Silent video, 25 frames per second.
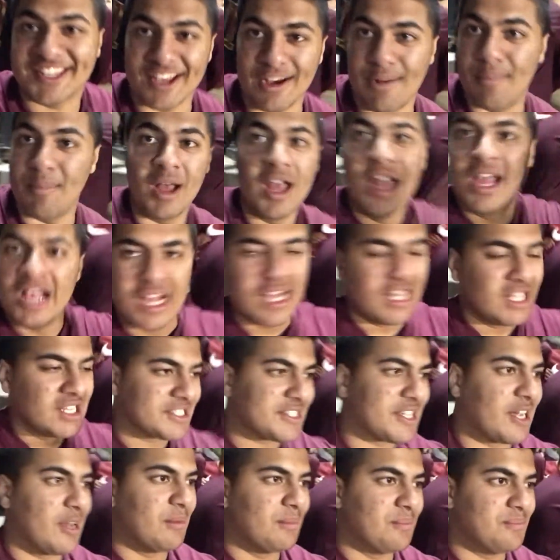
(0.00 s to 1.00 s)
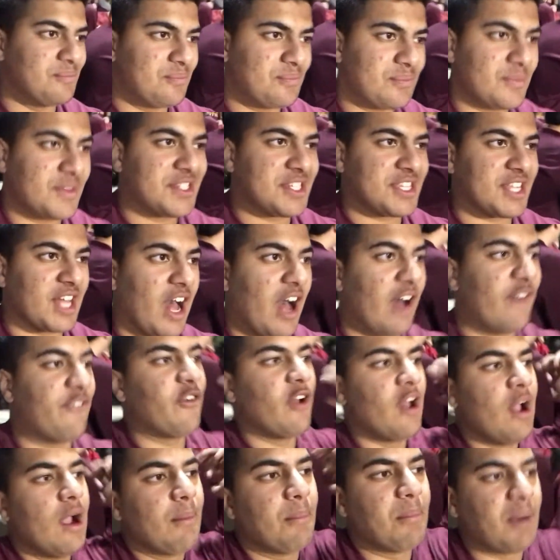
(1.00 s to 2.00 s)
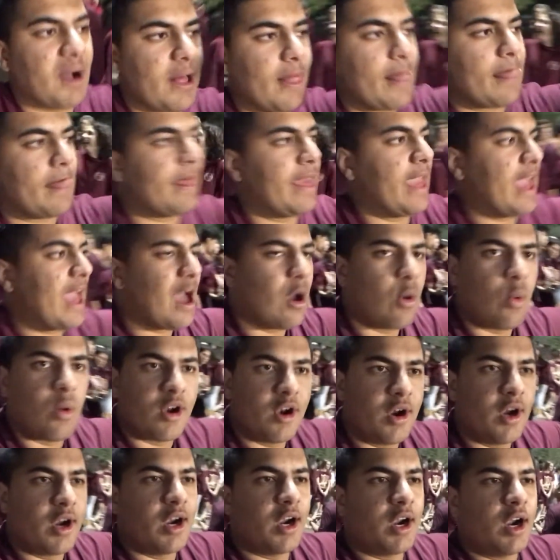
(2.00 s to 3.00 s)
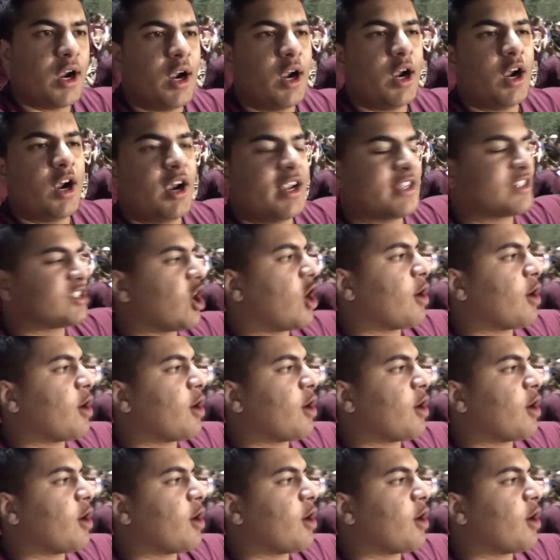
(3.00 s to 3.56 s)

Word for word: some some stuff. But yeah, we're it's